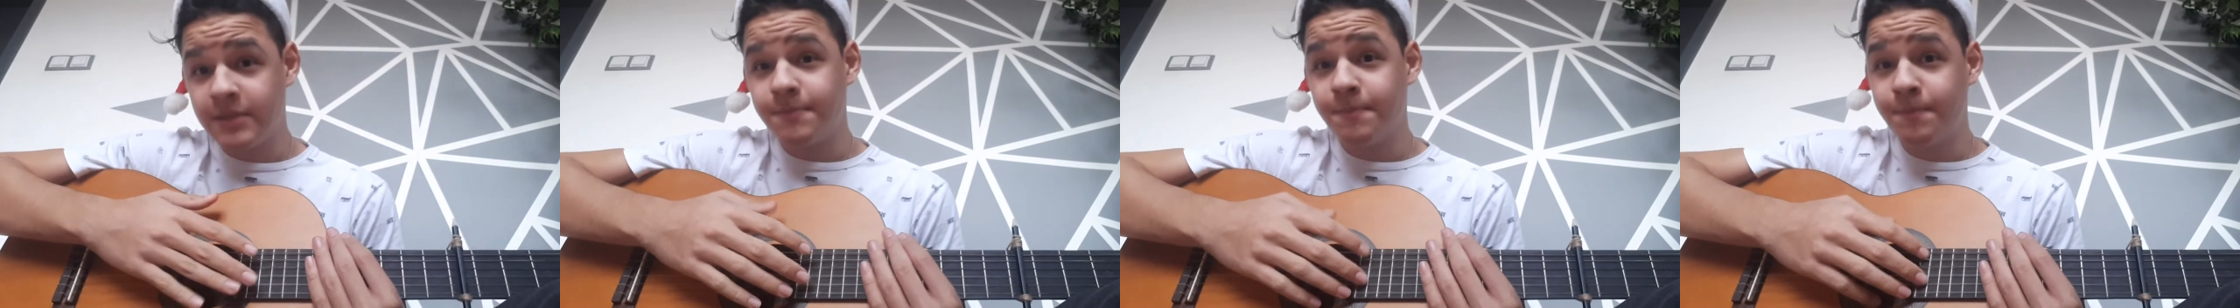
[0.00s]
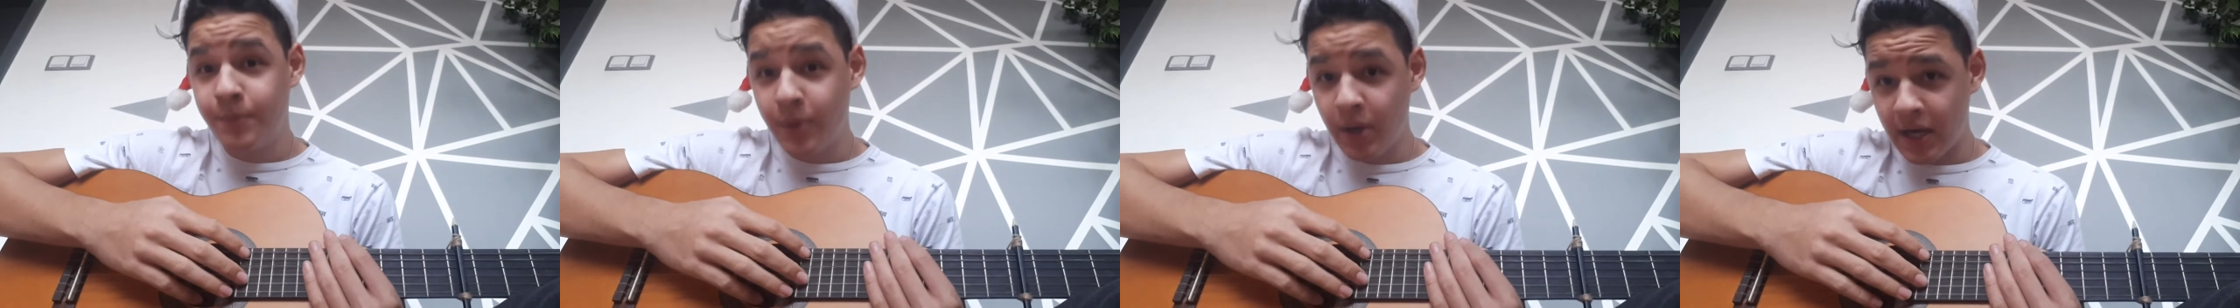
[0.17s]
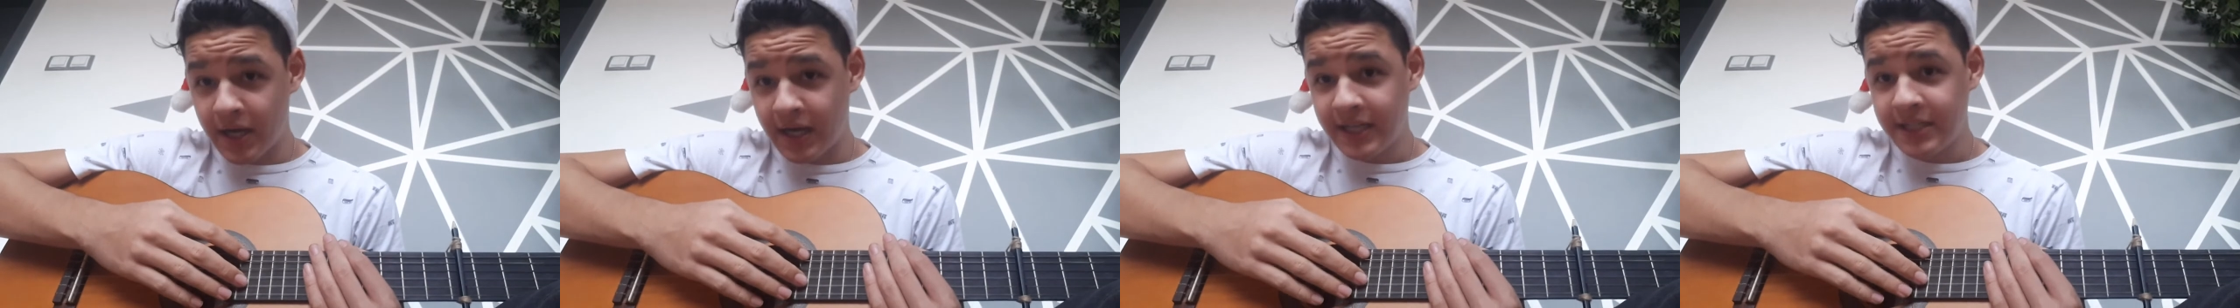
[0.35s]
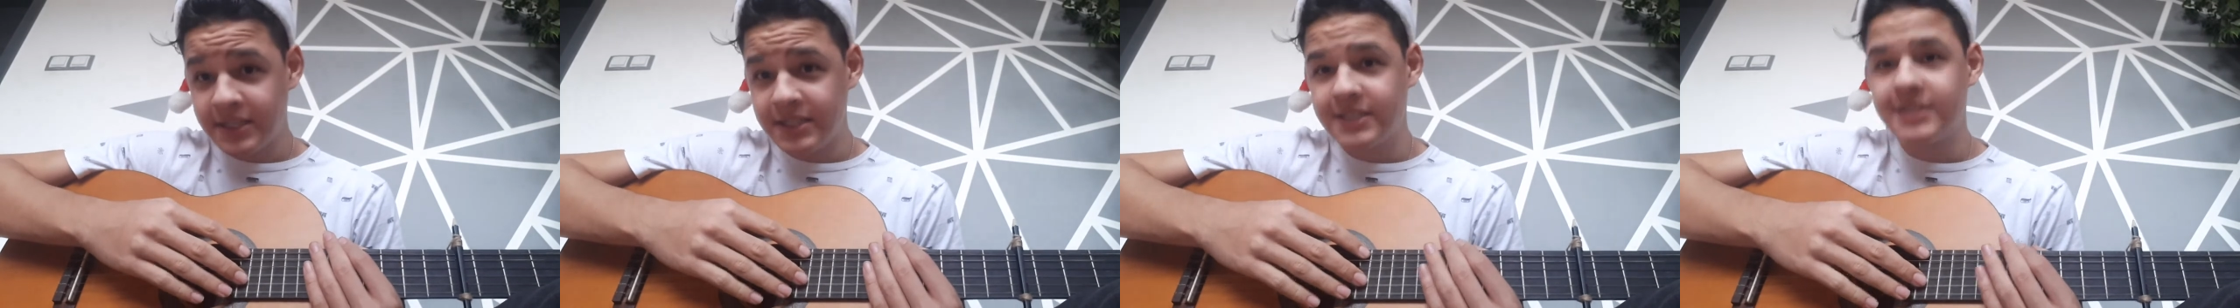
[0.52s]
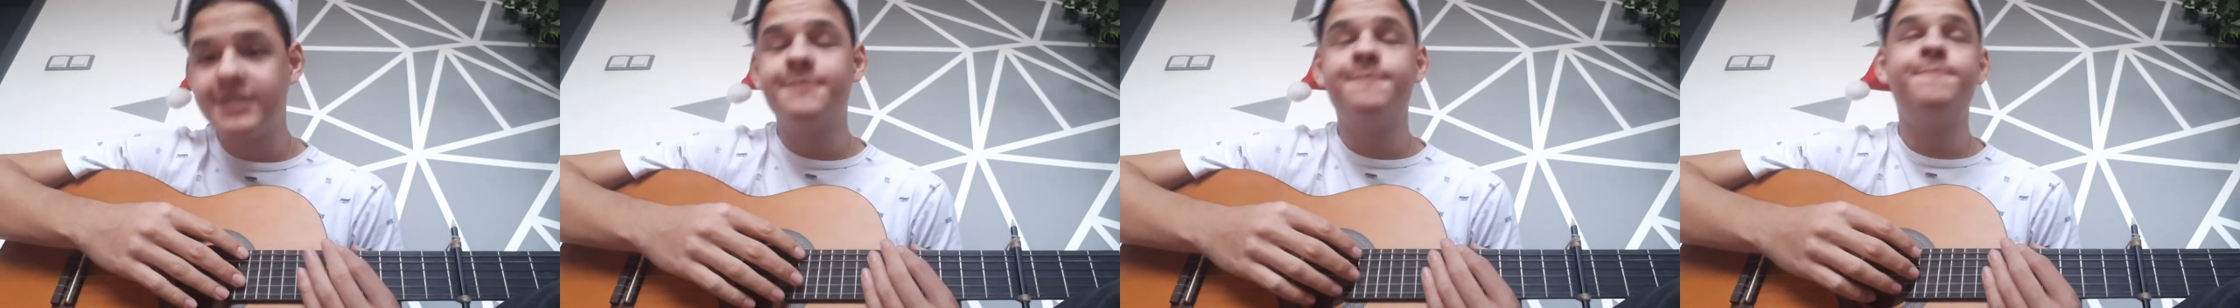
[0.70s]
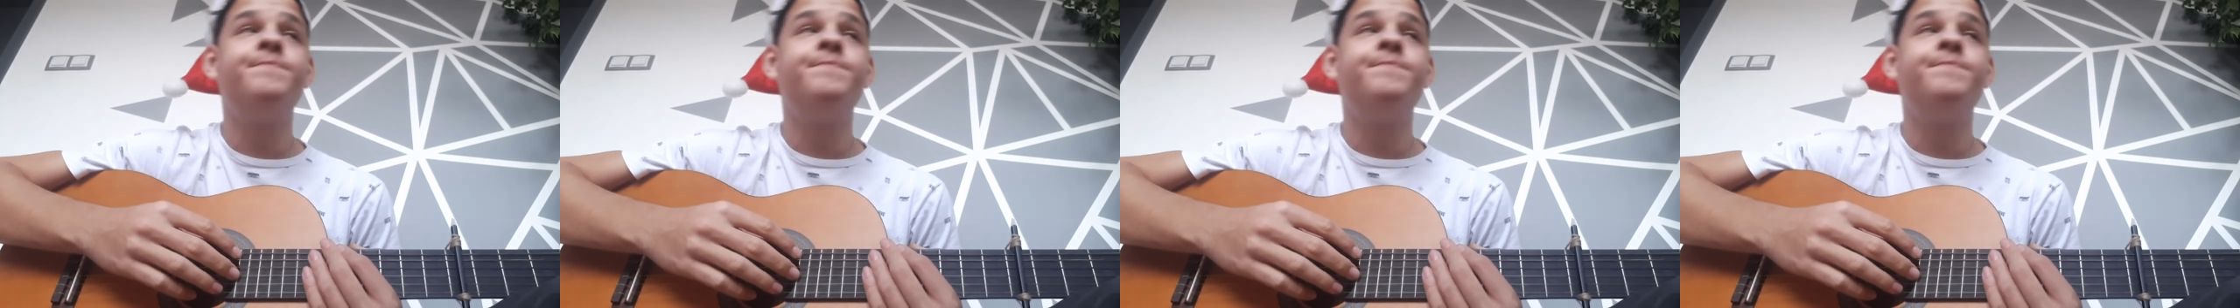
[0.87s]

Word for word: but